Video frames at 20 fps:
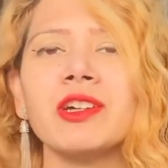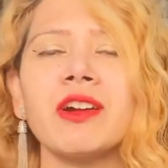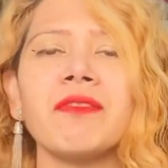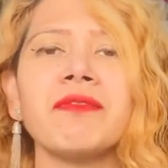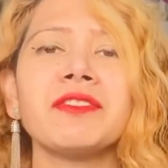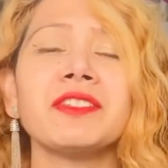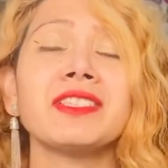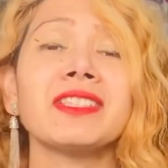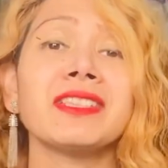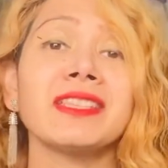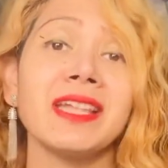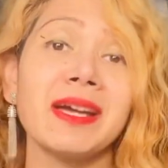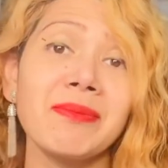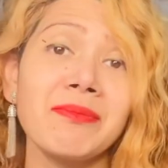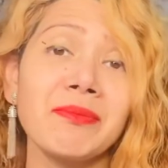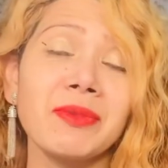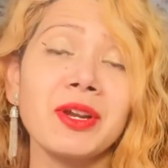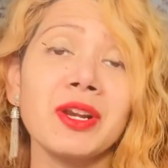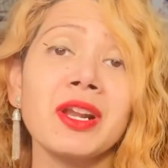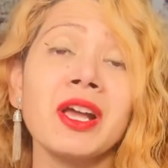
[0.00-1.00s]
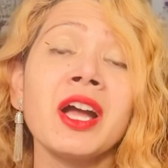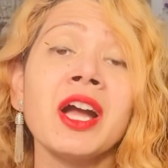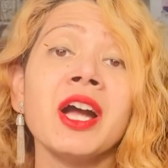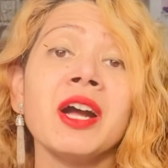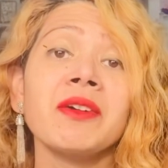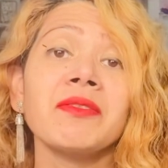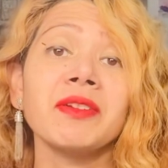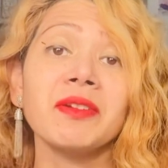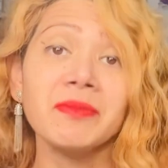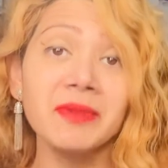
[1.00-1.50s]
office number
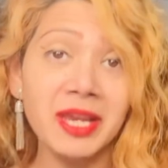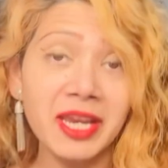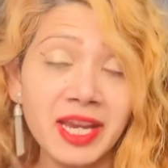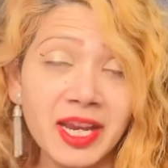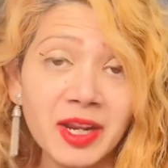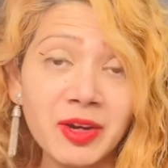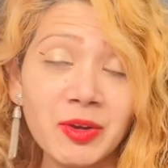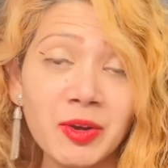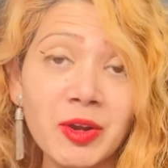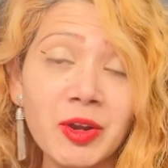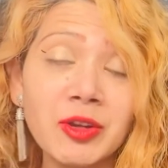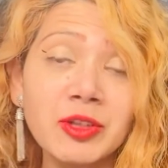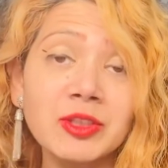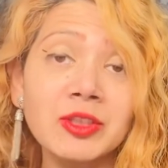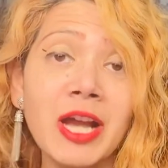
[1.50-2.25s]
from here on.